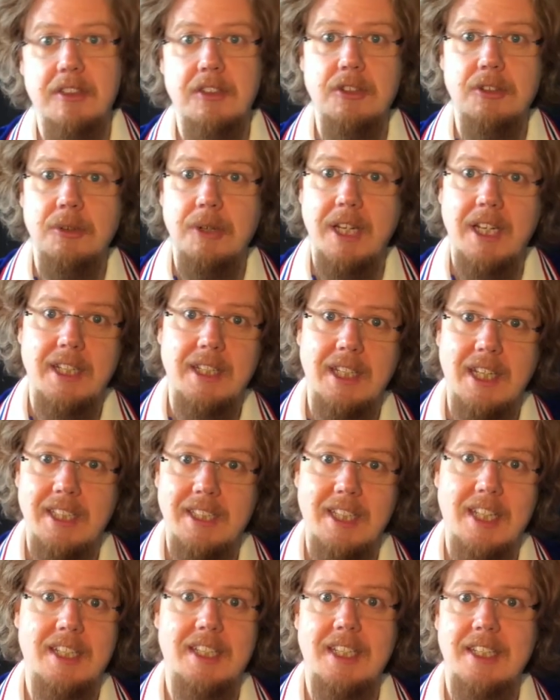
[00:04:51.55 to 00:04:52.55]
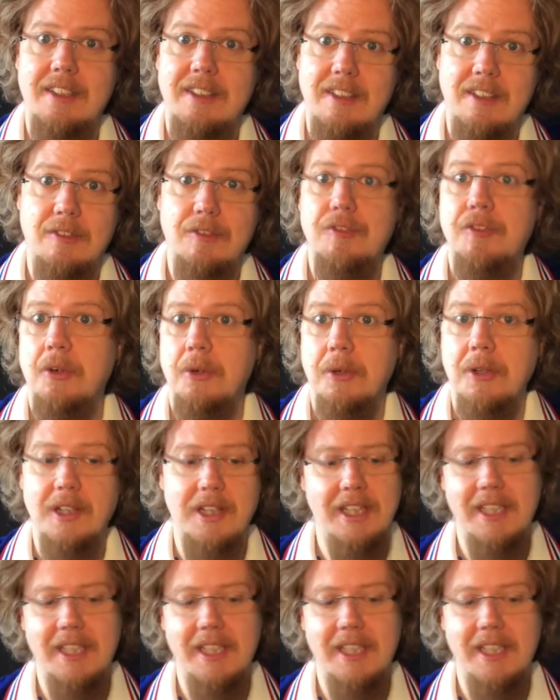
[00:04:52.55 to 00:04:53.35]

Euro 88 didn't fall